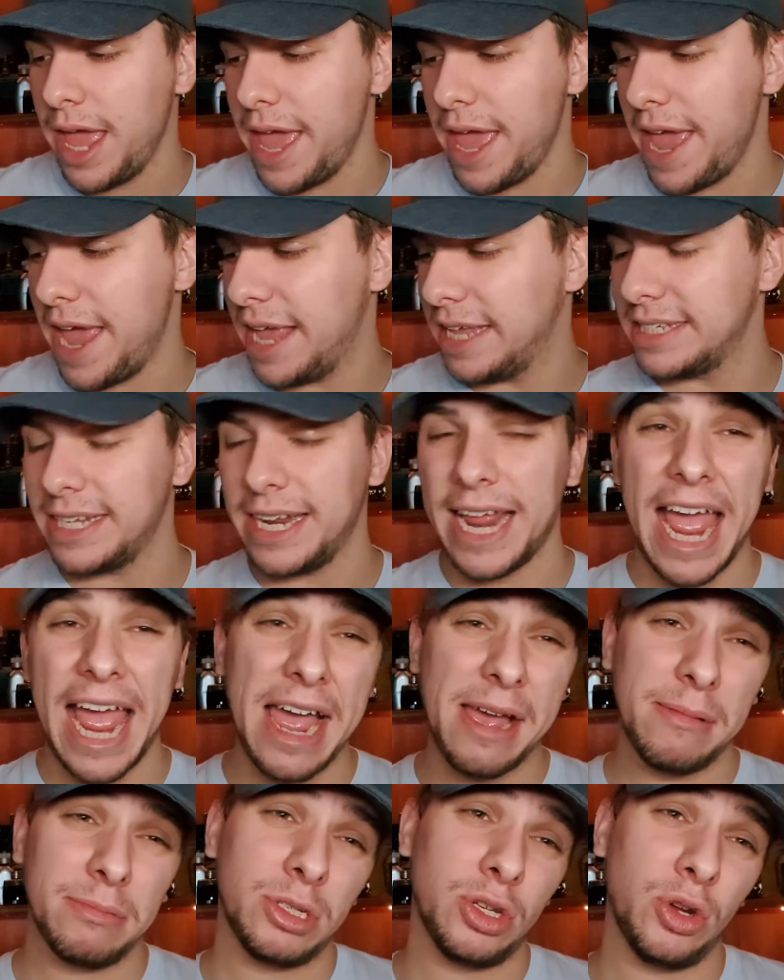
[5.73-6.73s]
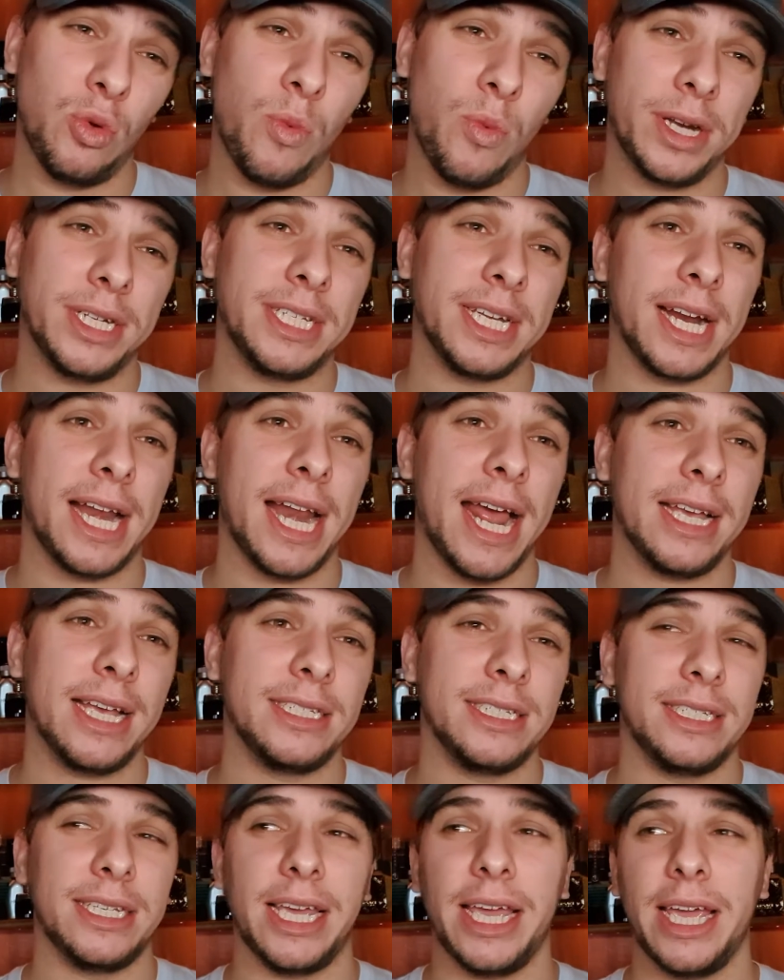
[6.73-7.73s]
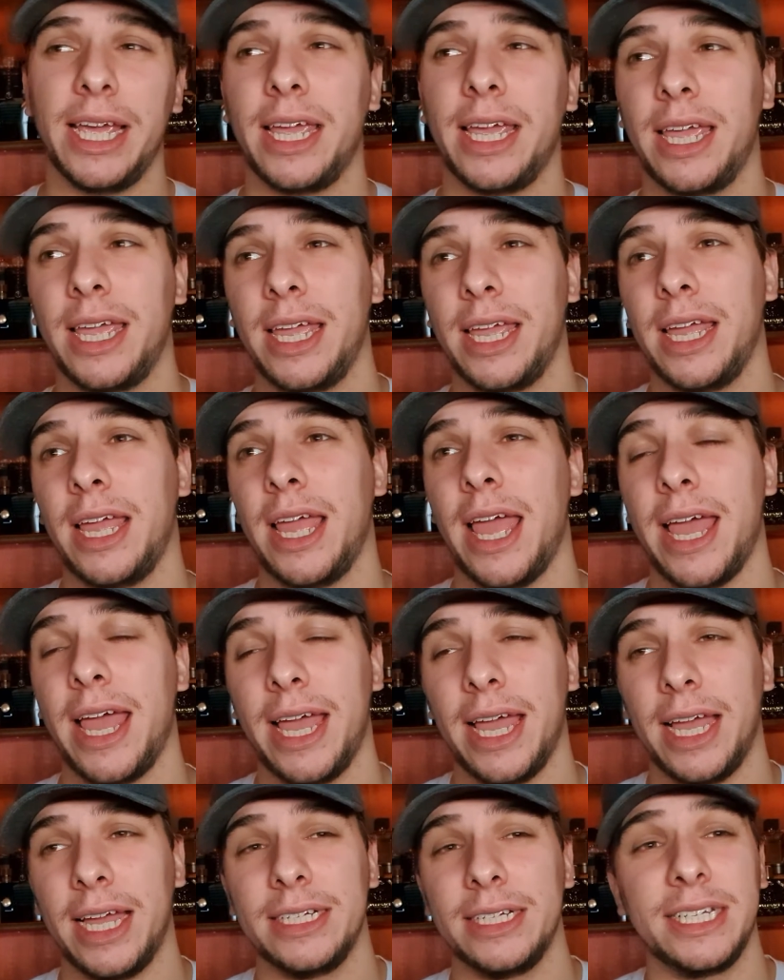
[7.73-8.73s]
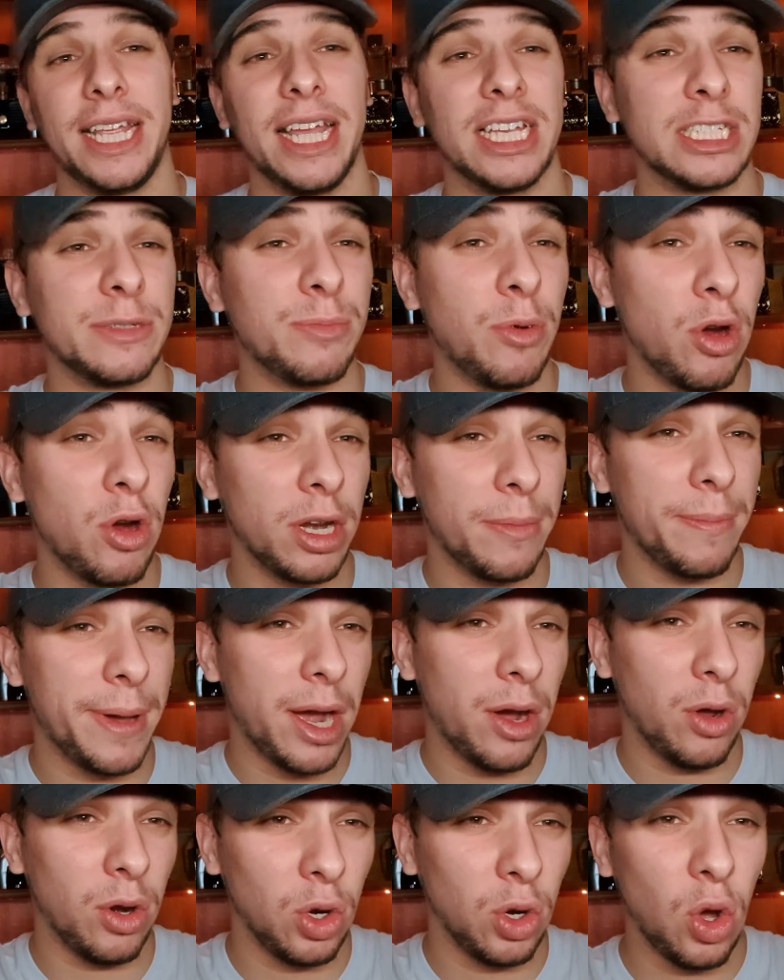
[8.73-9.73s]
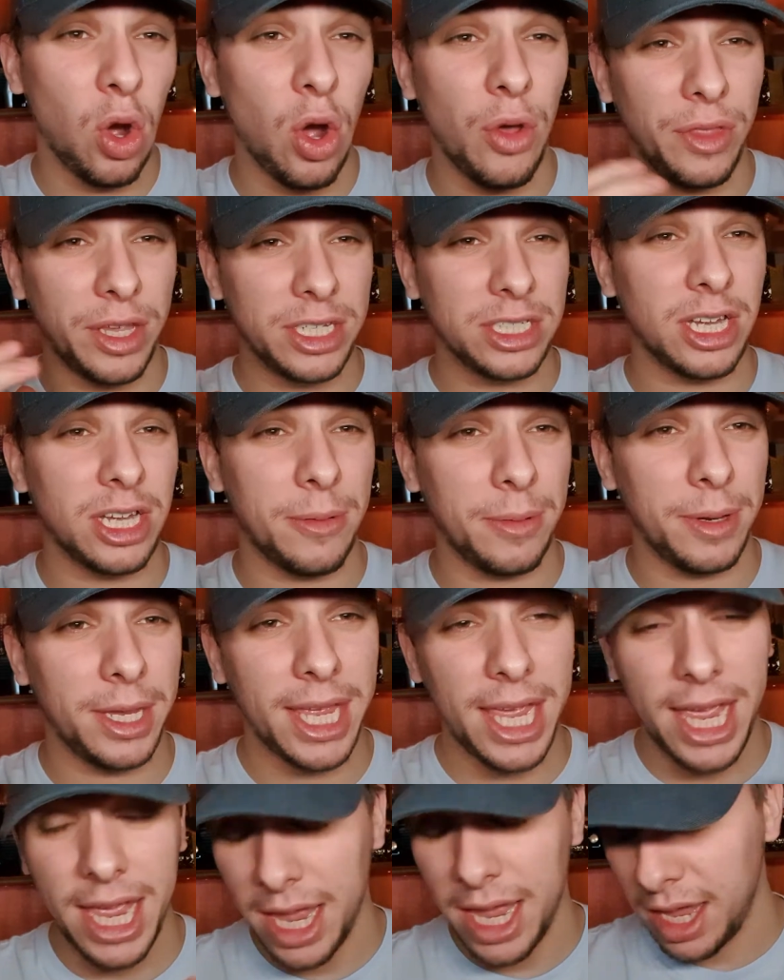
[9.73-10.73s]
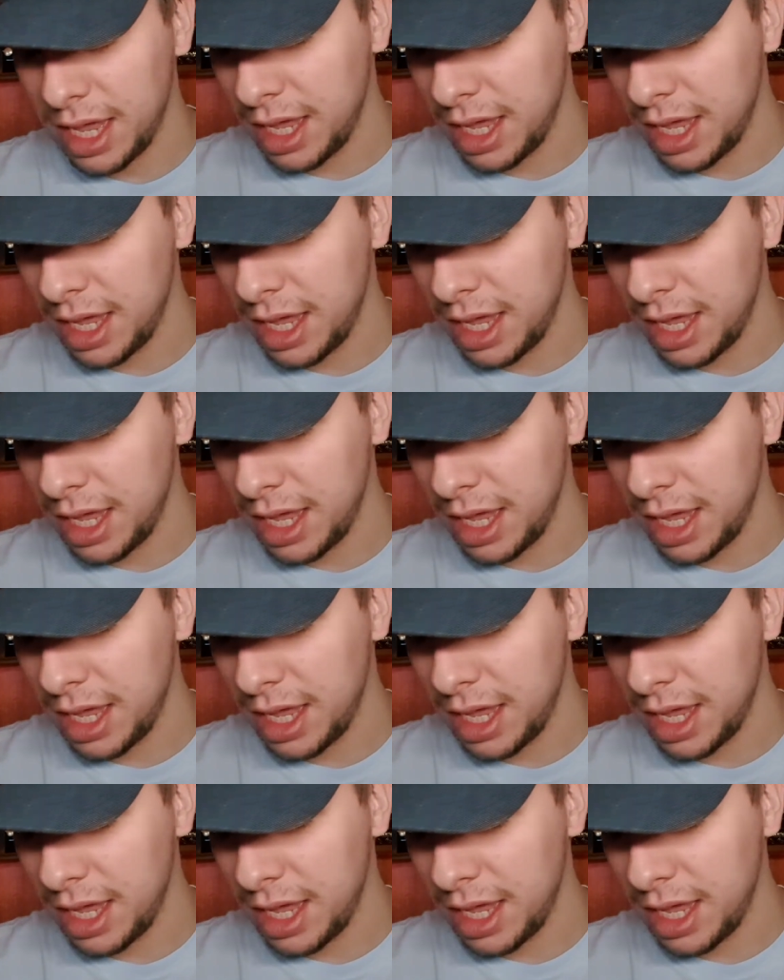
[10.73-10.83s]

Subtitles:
It is an absolute winter classic and gets spoken about a lot at this time of year.